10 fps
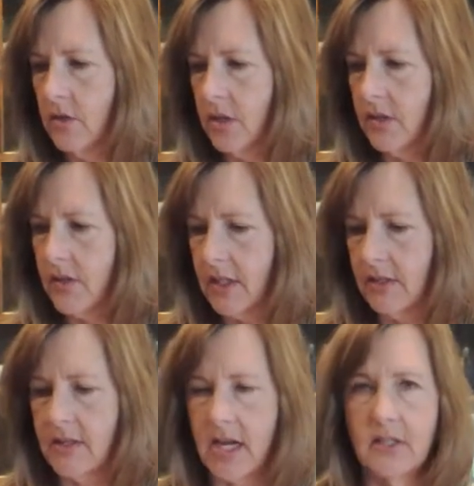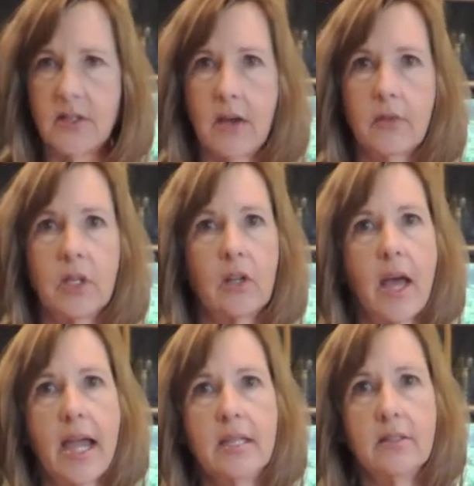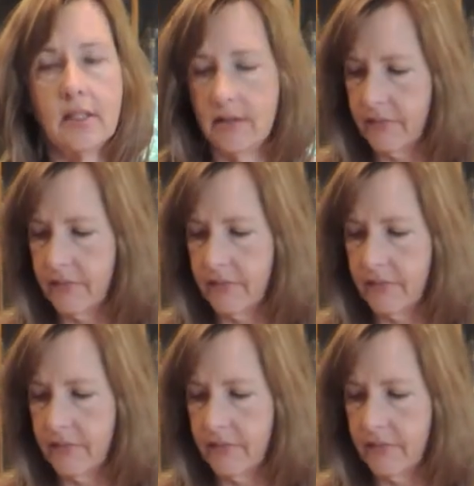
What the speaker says: It's nice to have a little height.